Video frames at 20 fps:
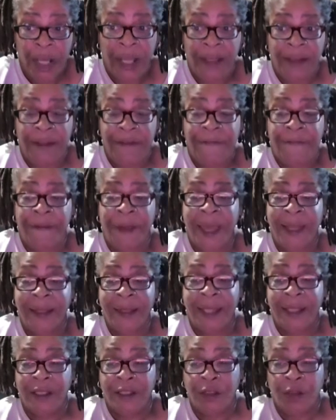and the
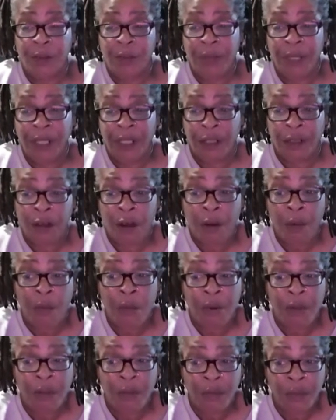fact that so many young
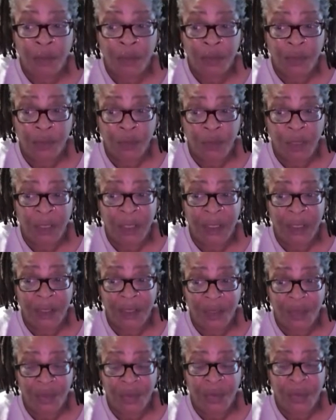w- was
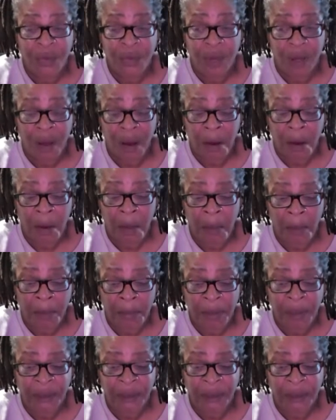willing to um,